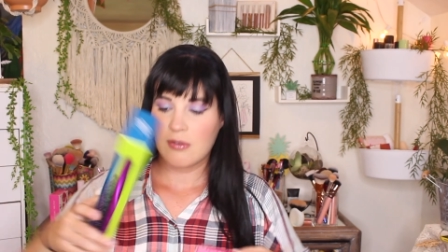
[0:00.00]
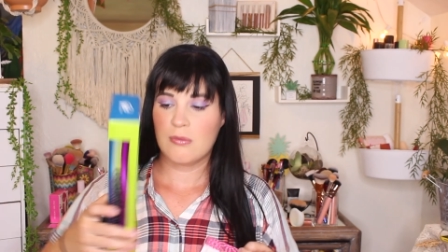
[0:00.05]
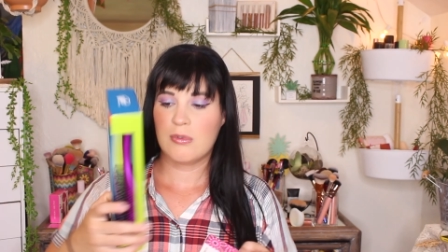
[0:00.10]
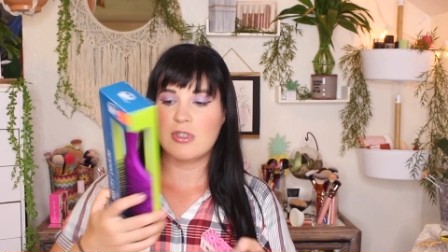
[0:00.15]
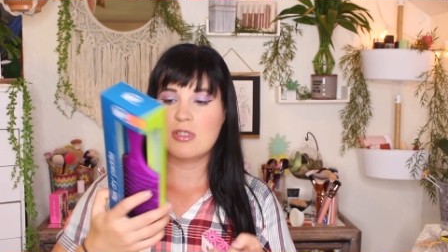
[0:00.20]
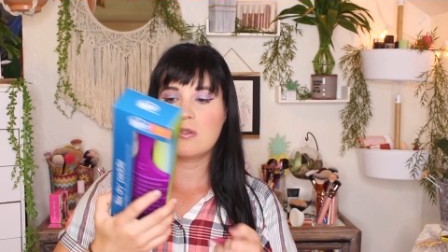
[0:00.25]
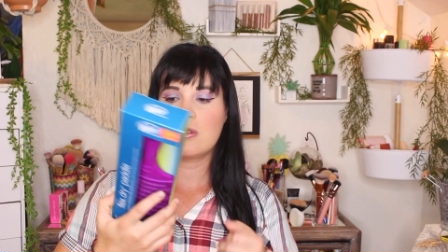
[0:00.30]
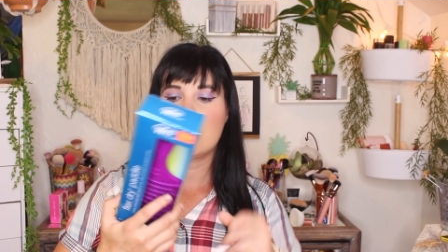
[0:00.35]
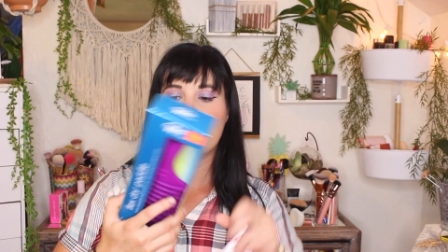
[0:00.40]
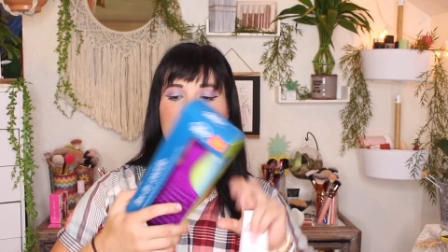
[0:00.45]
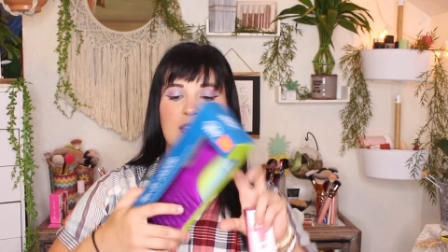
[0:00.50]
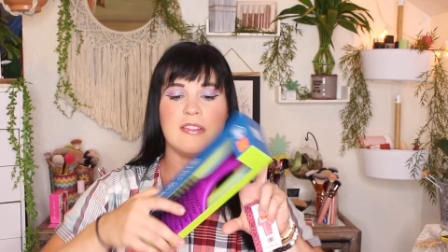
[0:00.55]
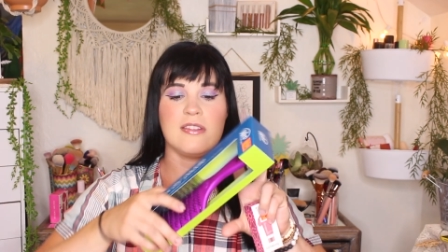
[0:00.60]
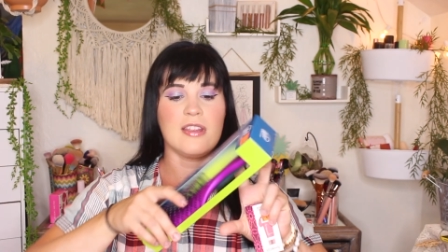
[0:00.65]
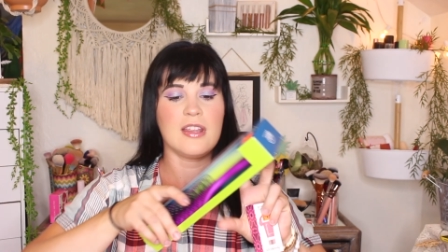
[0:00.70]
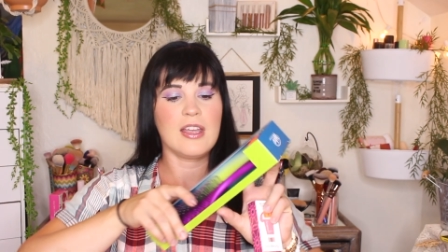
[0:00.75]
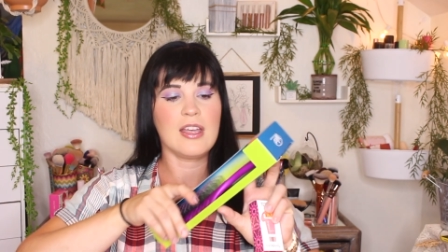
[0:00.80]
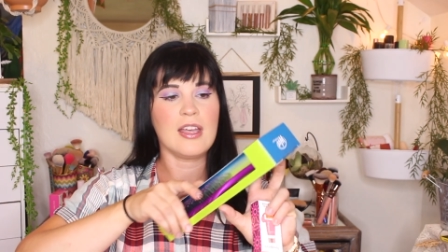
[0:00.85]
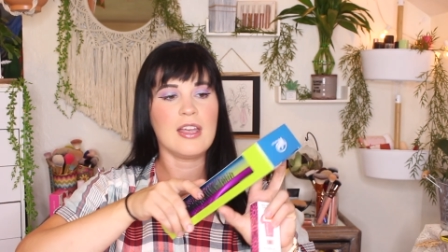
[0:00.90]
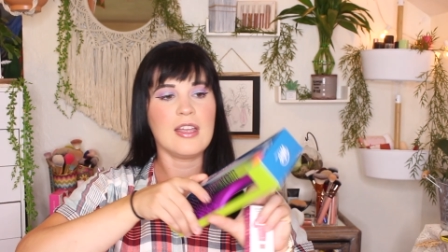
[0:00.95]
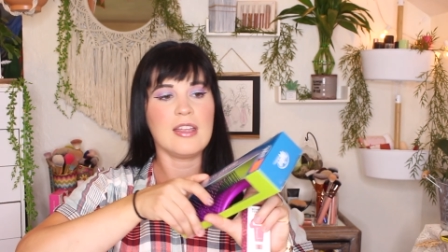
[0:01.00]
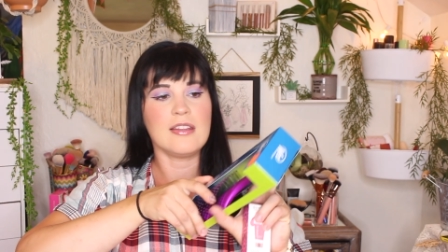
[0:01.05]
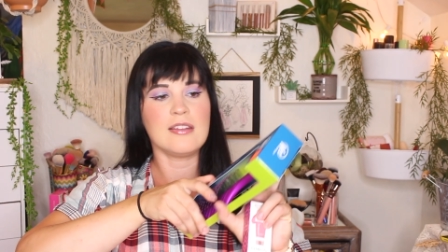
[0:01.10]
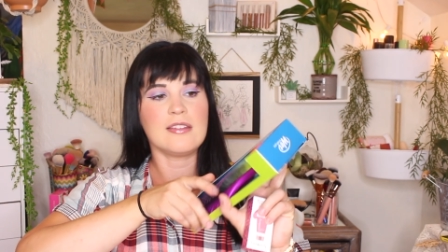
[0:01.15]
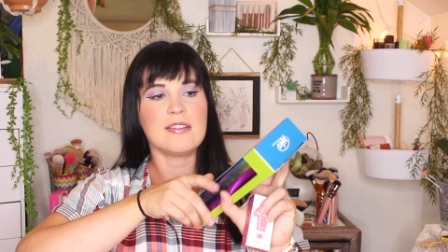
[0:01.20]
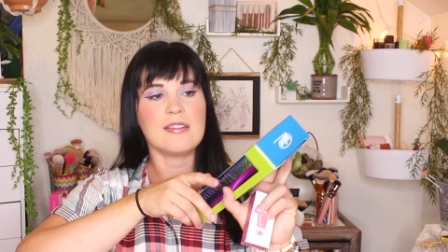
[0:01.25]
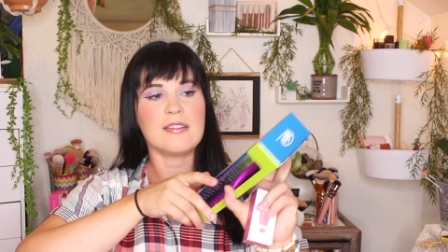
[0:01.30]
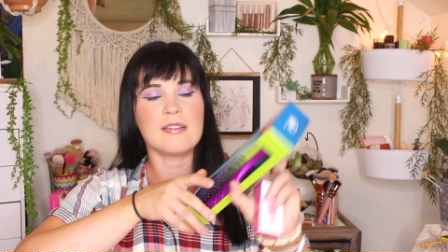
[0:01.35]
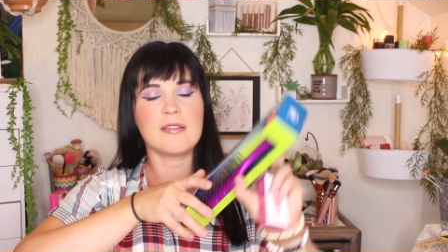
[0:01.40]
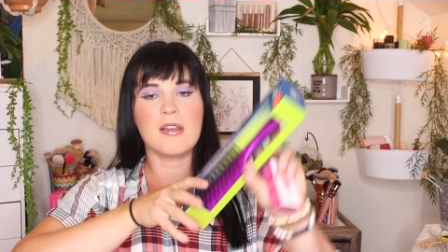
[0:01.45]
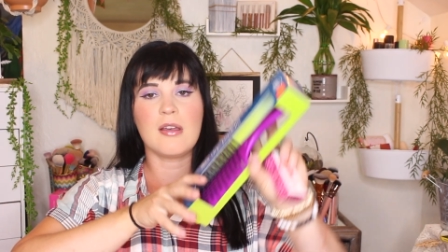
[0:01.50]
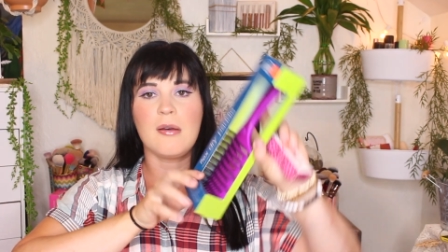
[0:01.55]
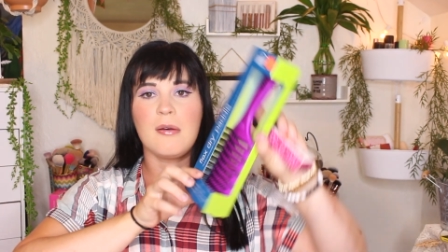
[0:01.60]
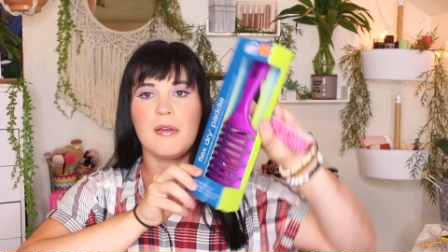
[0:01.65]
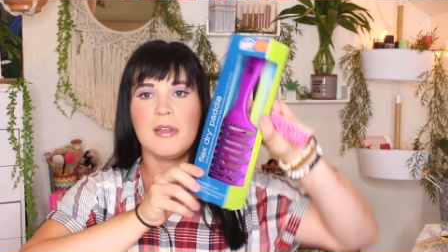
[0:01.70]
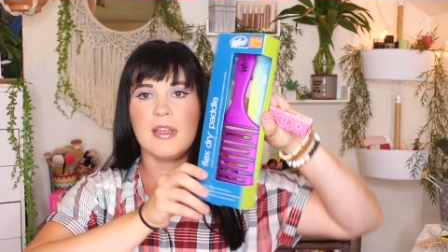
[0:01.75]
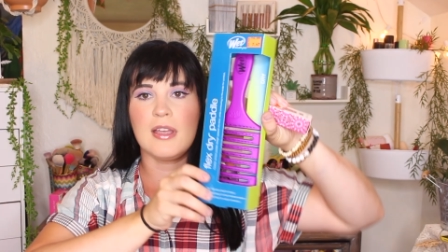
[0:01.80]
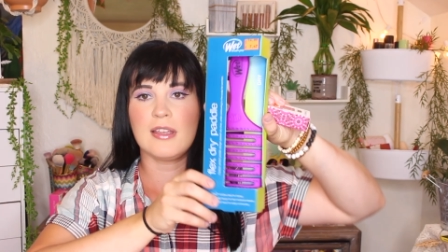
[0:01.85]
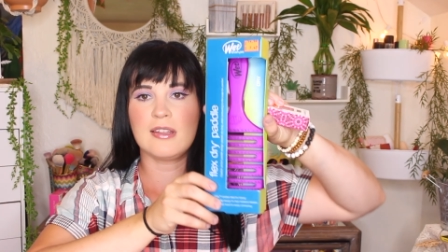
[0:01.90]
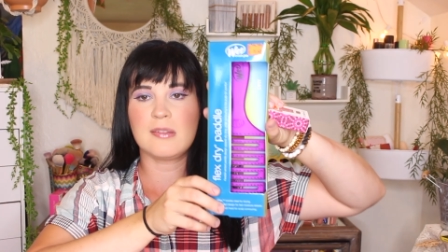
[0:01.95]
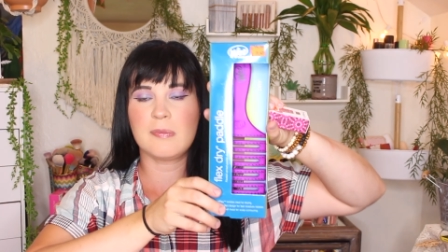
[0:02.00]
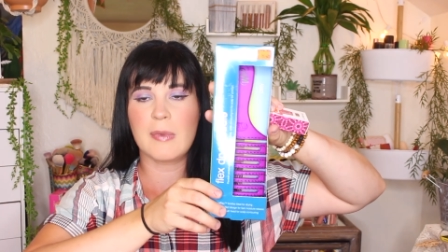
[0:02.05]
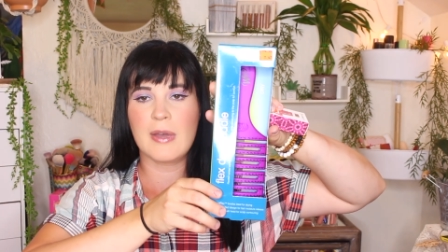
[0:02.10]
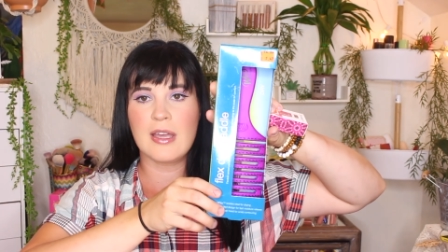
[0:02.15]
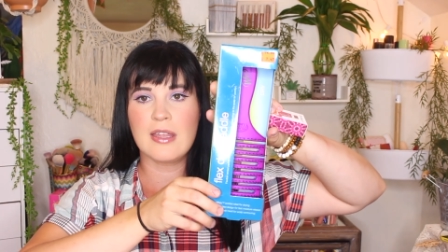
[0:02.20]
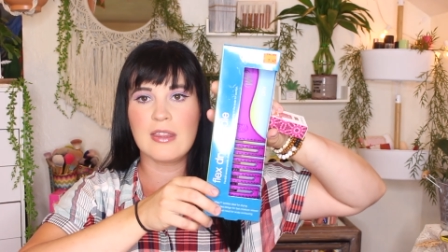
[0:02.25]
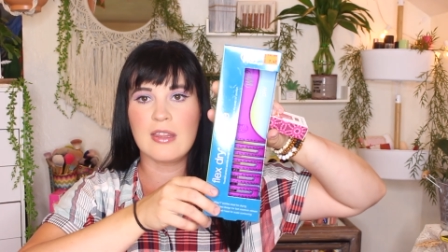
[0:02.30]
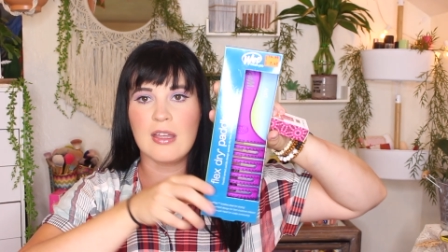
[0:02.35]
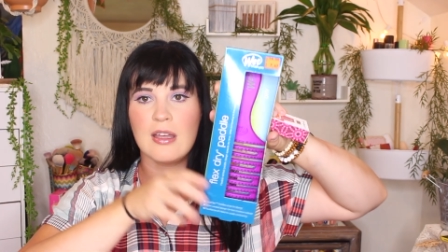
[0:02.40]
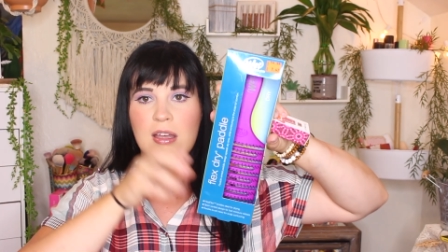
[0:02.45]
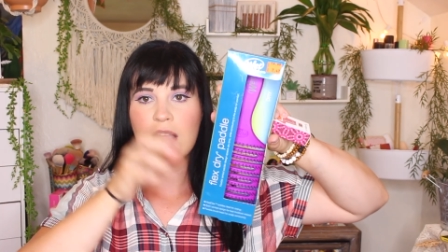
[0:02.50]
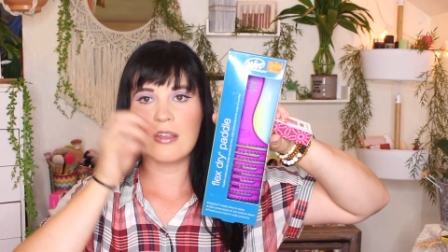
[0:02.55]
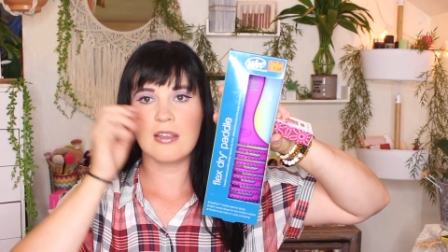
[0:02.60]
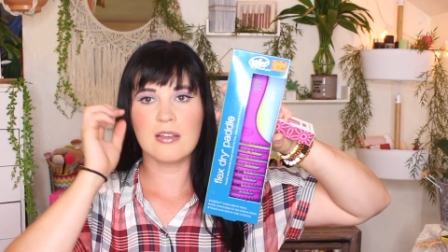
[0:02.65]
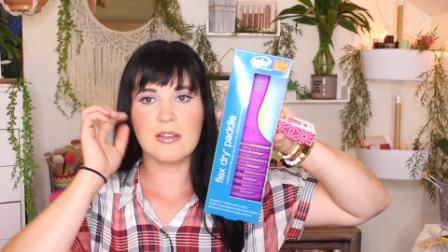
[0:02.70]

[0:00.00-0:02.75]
which was this, it's by the,